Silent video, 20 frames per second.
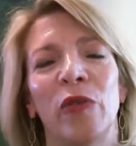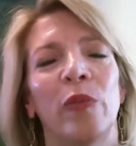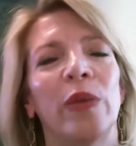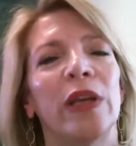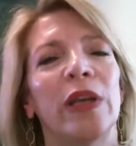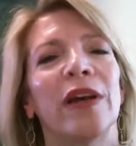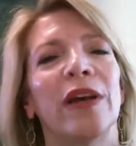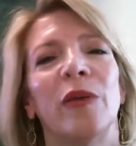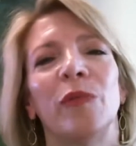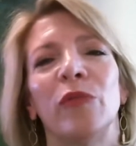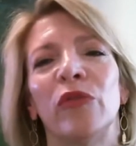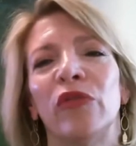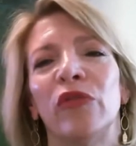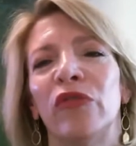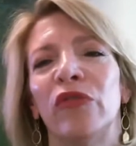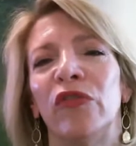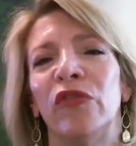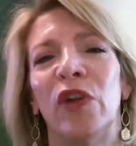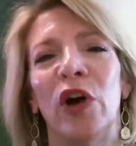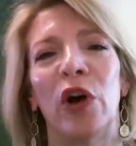becomes
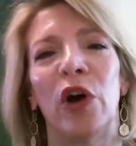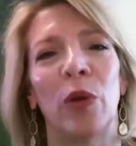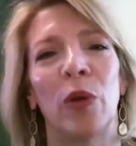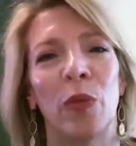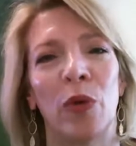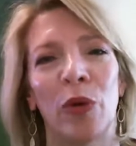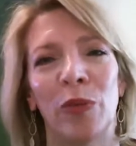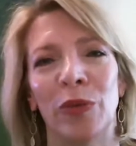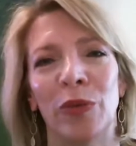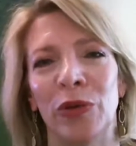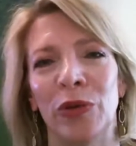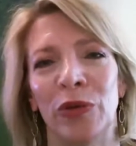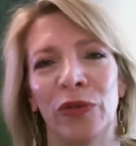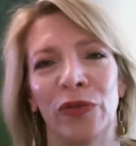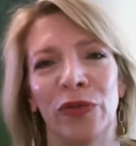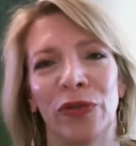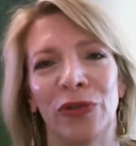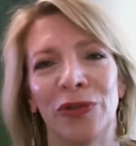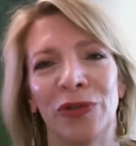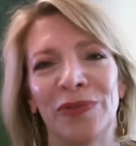far more
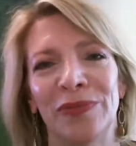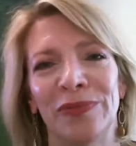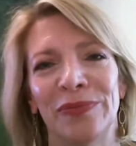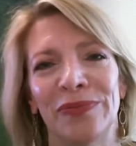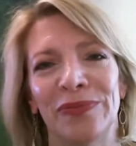beautiful,